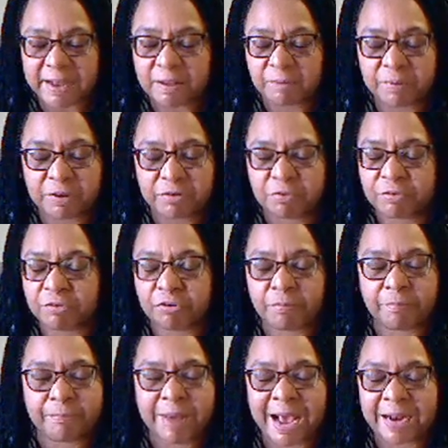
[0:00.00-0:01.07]
went through a
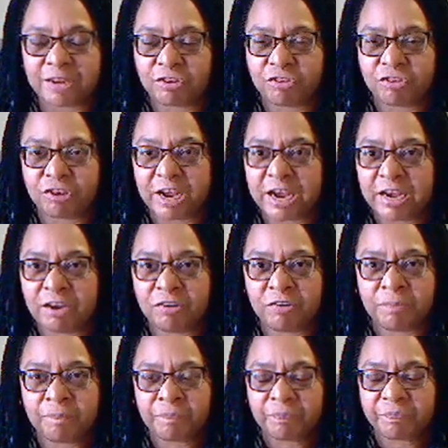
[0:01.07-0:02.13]
dramatic change
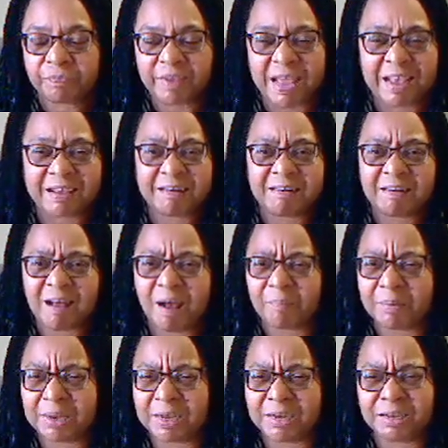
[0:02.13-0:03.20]

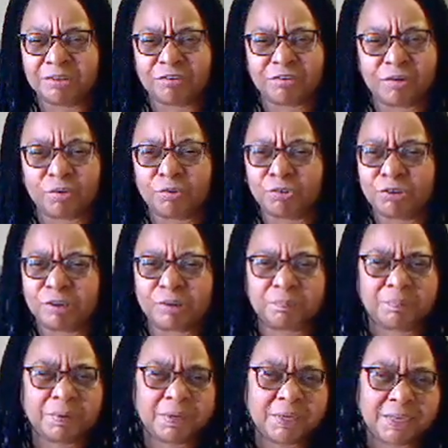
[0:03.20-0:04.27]
economically, socially,
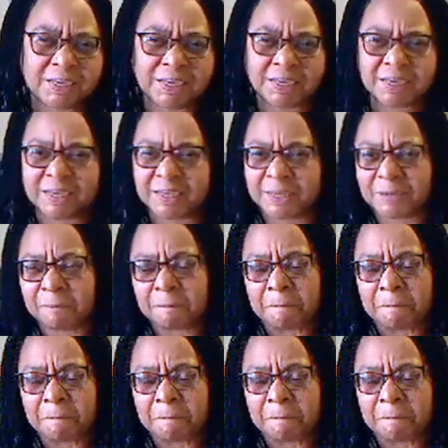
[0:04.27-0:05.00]
politically,